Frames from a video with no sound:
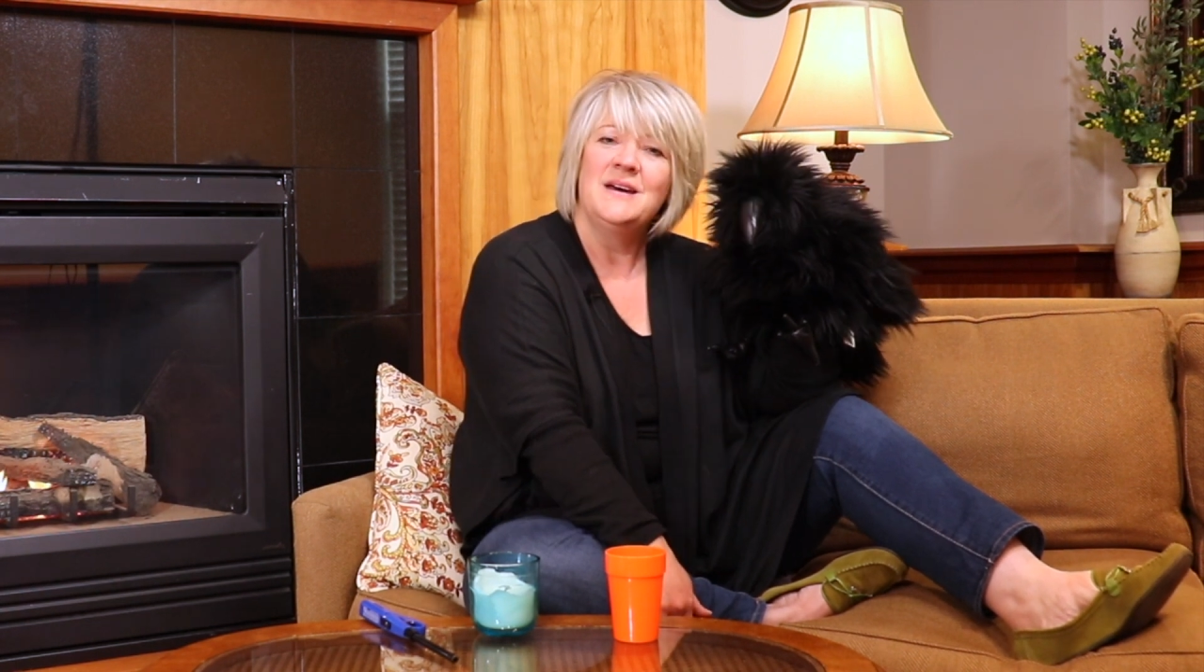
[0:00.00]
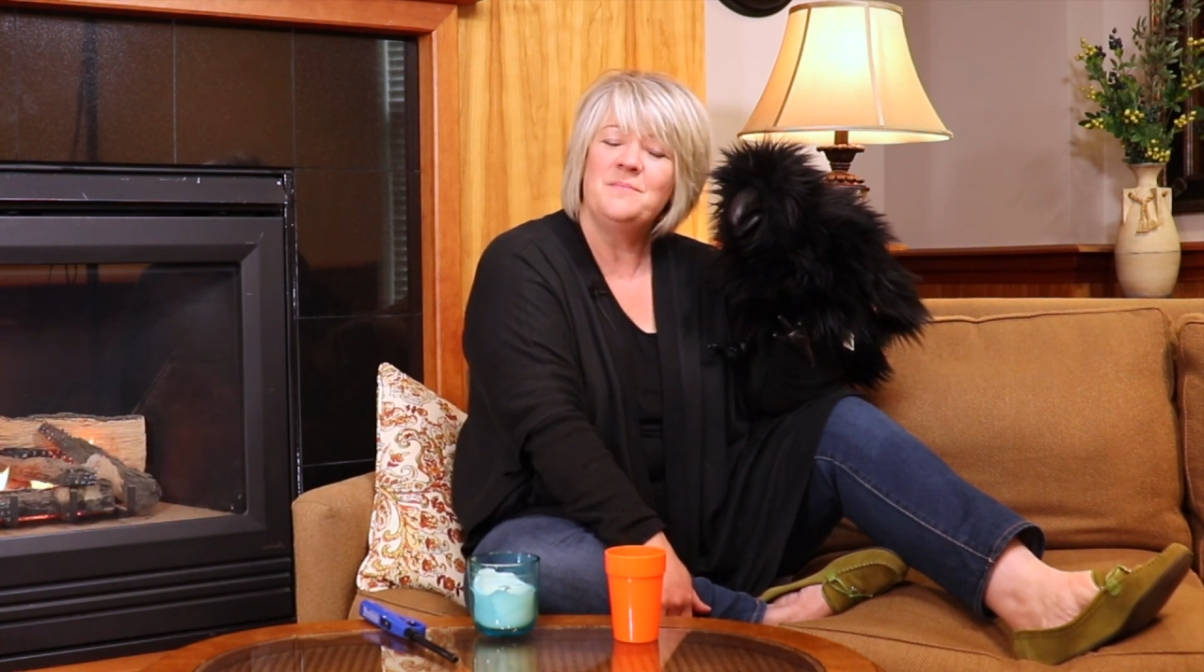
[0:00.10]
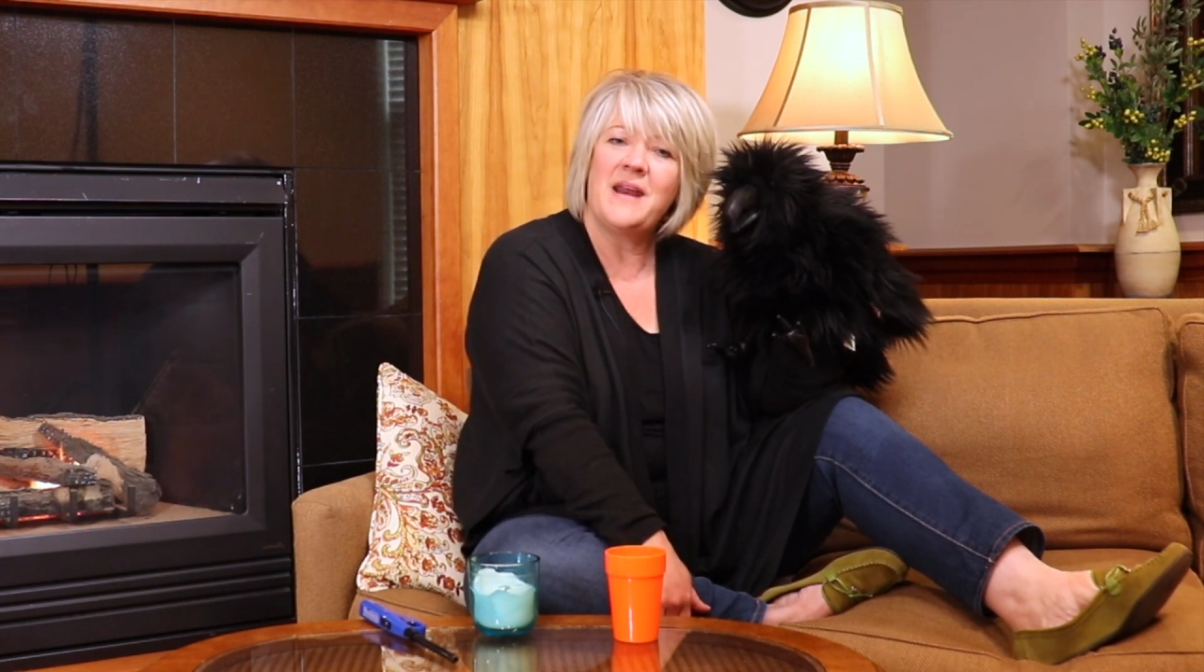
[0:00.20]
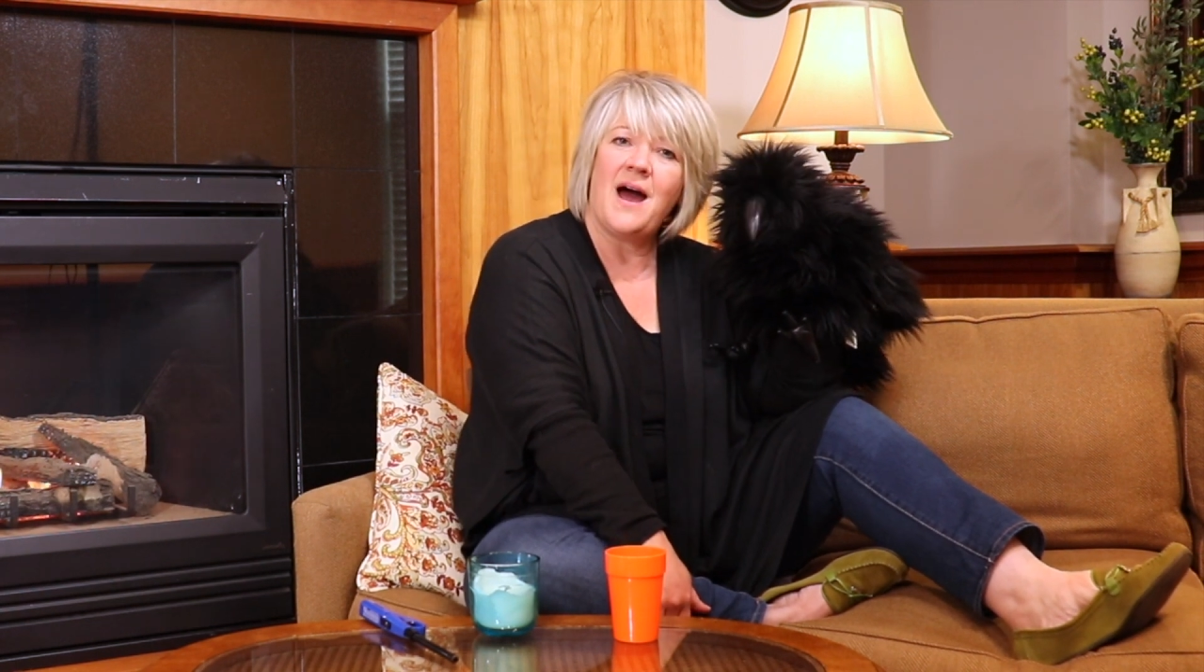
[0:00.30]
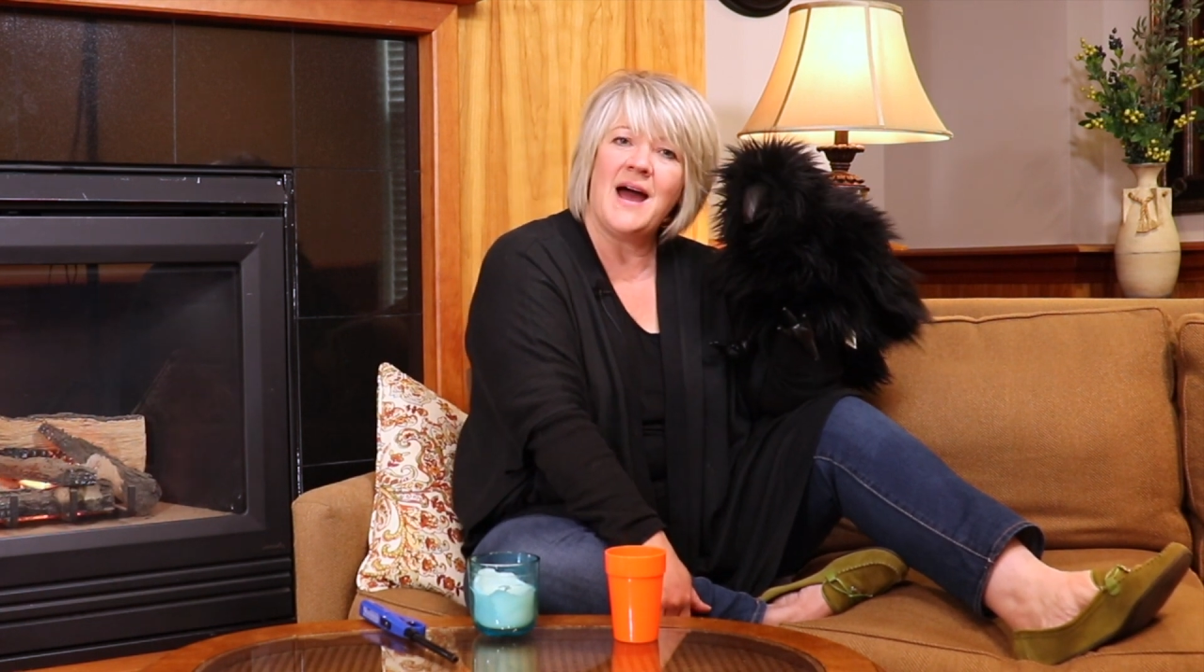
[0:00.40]

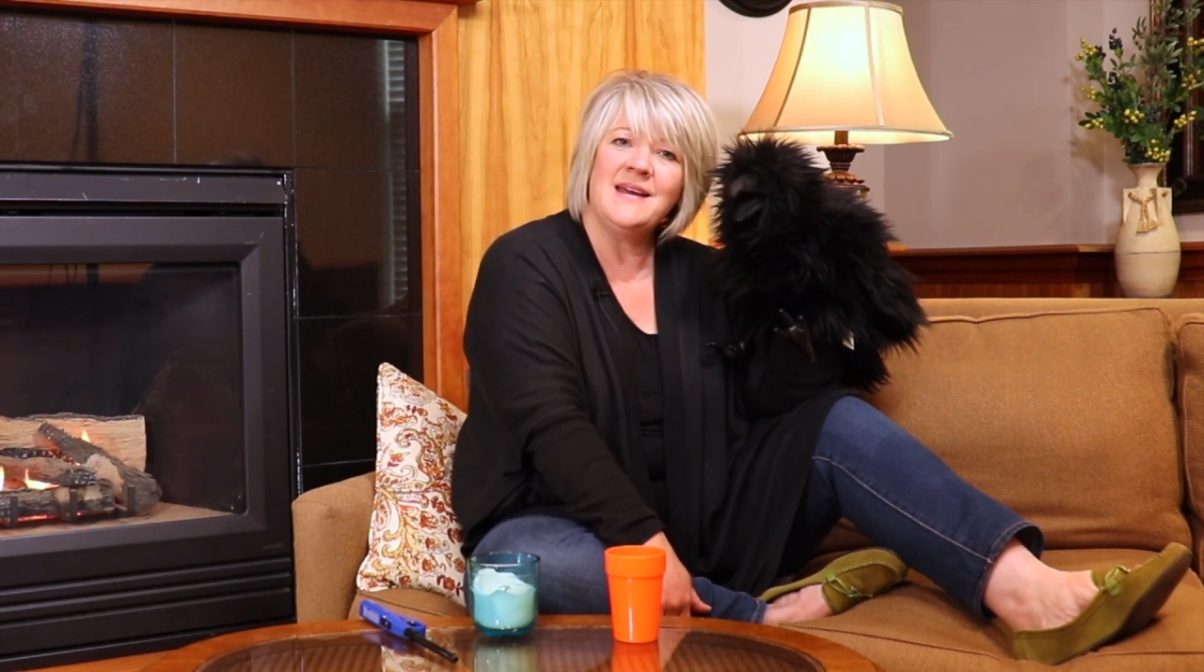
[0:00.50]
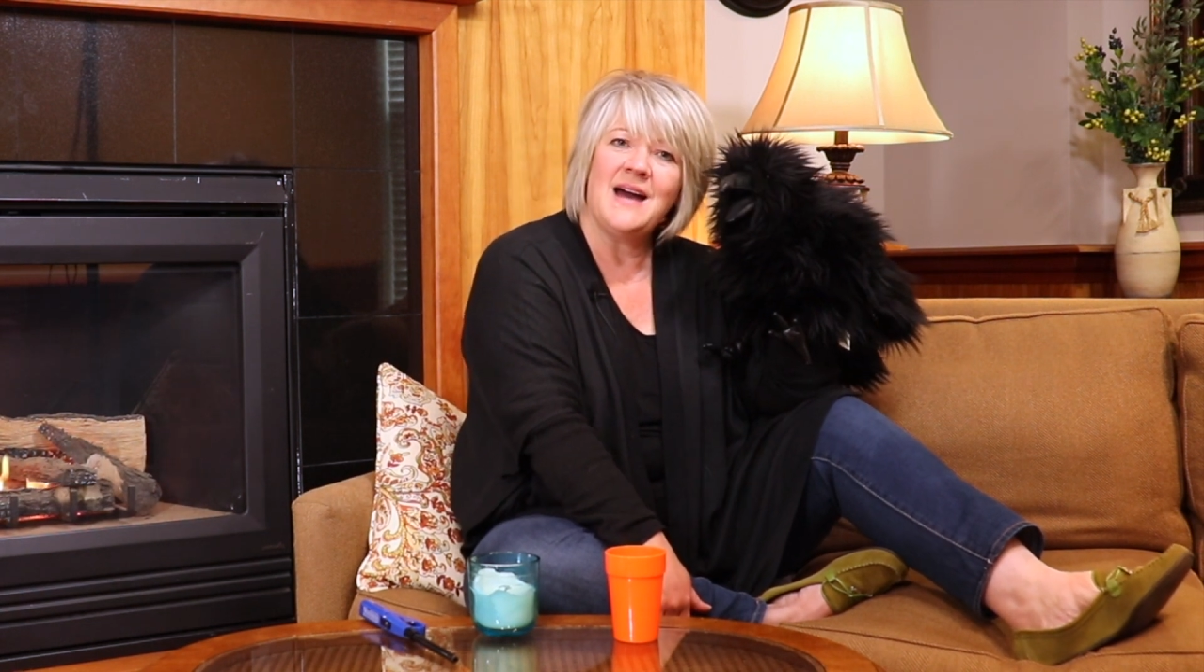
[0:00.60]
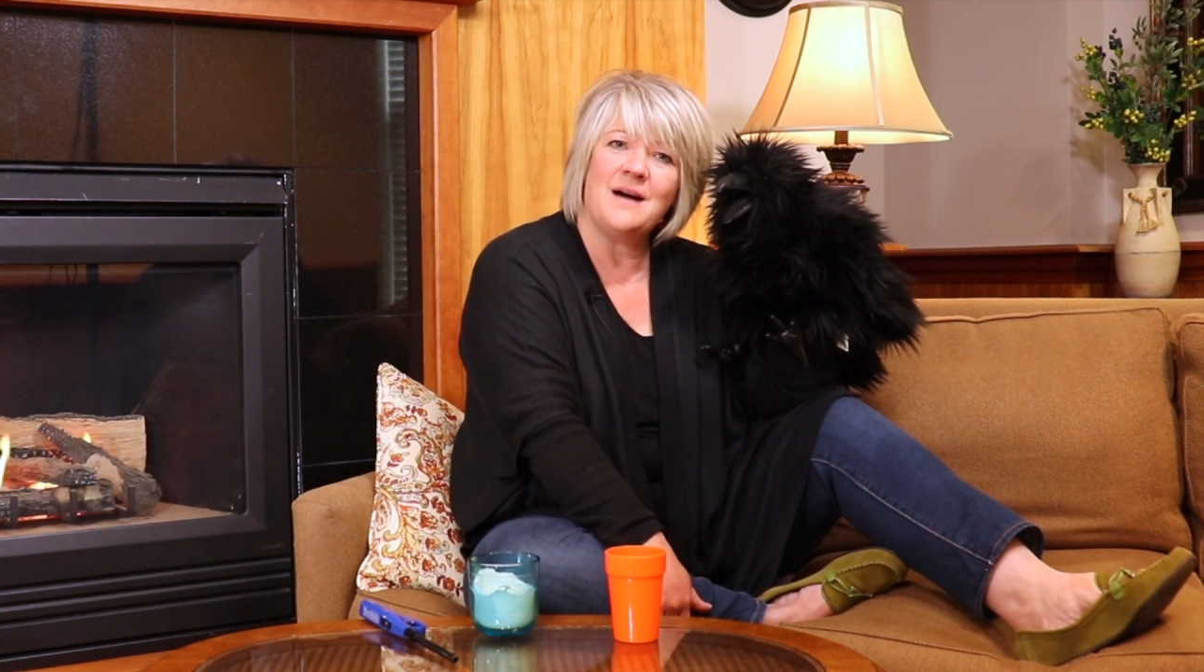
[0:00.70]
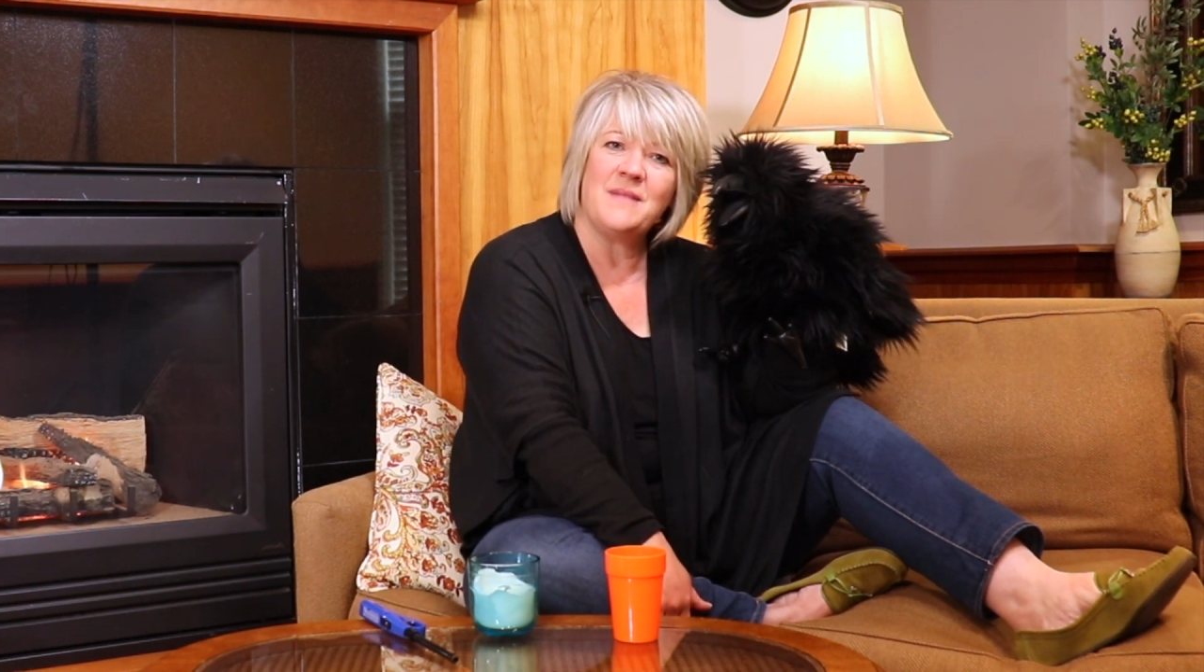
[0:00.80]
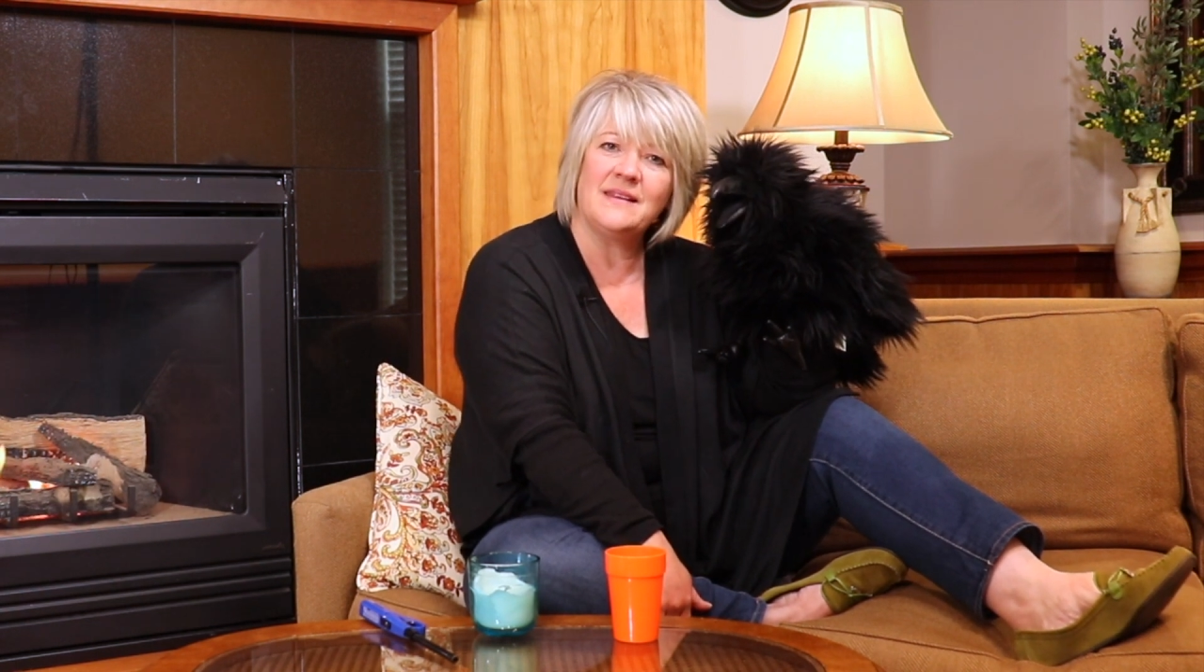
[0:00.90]
But I
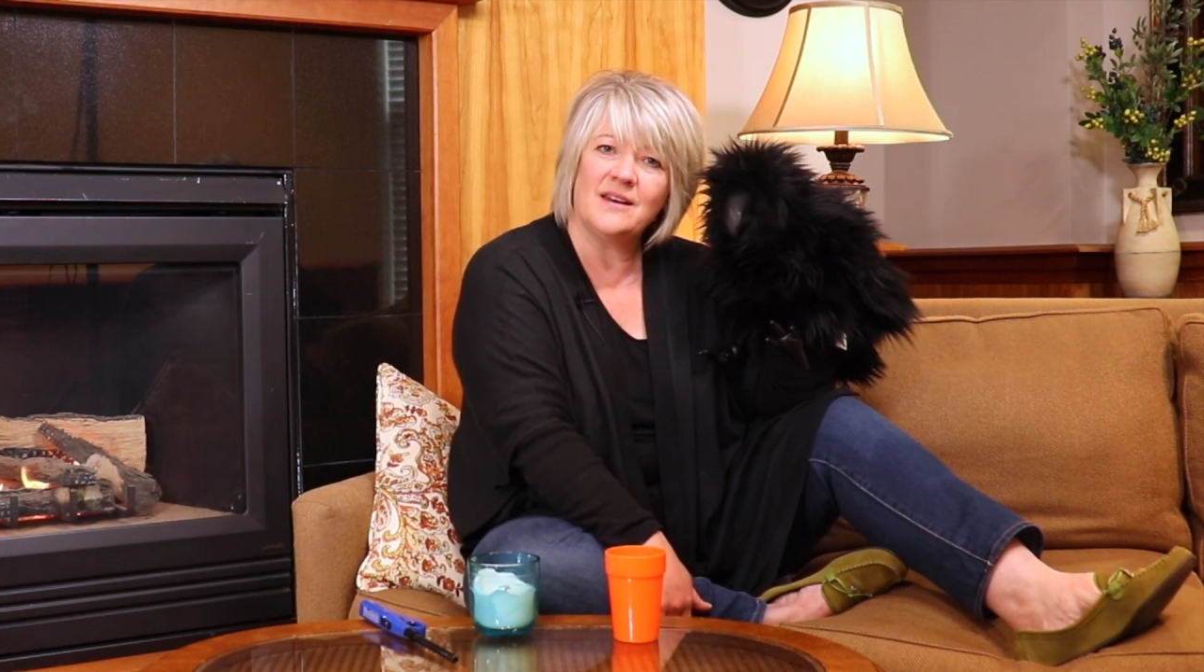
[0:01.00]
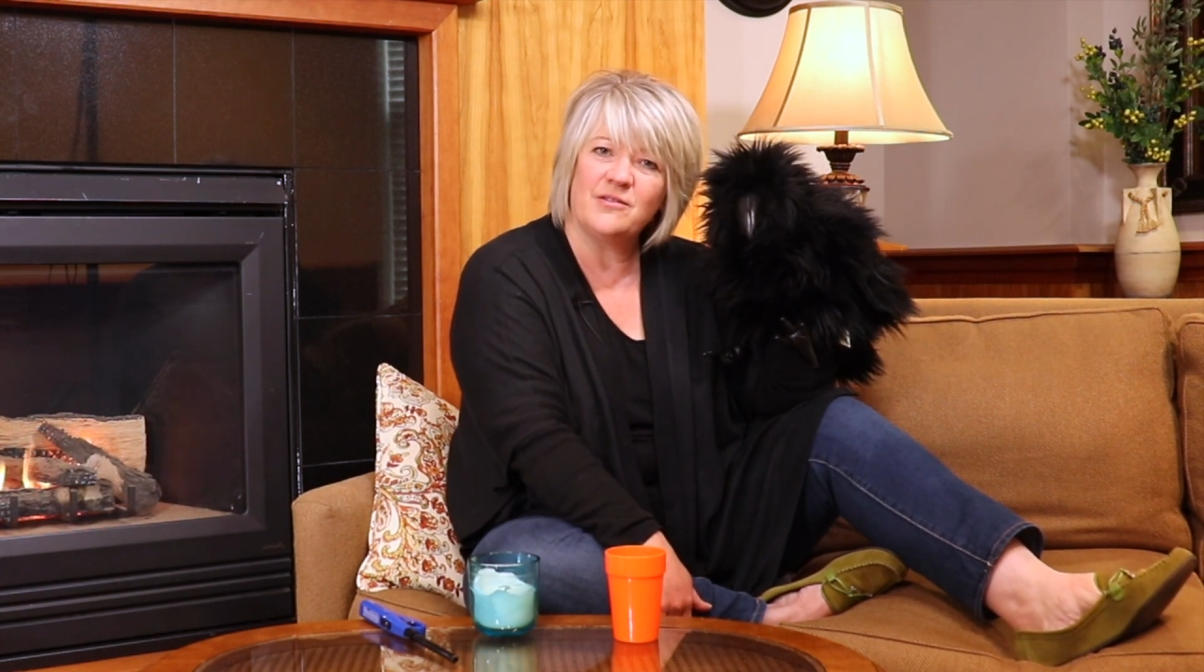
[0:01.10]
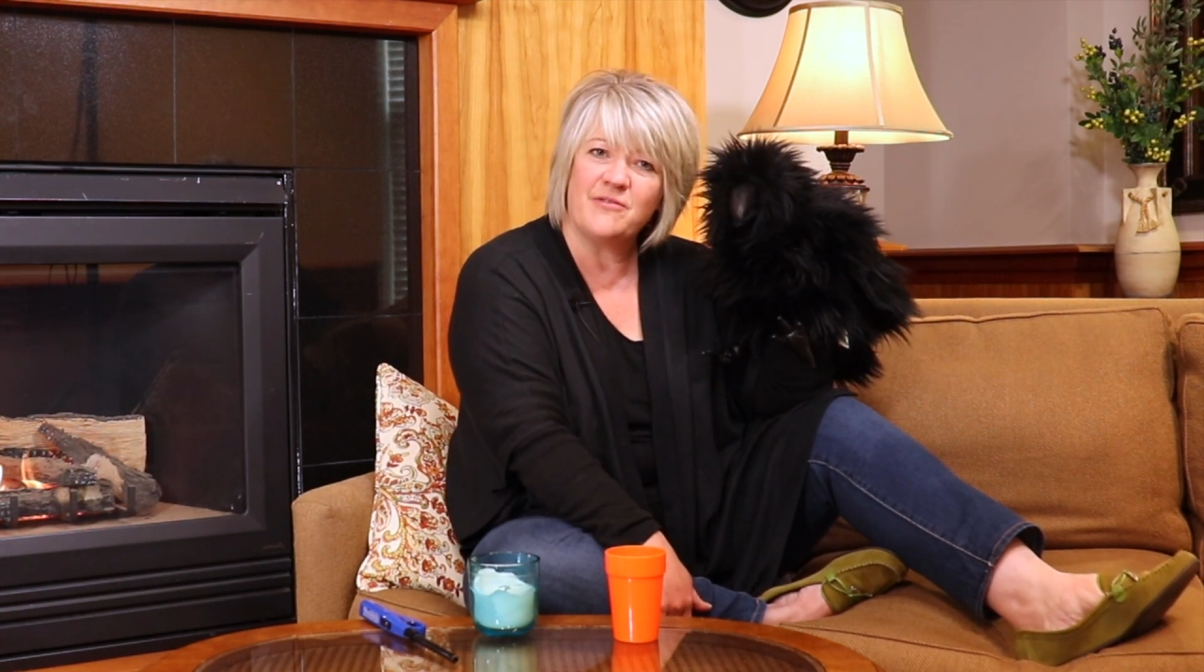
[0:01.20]
got my little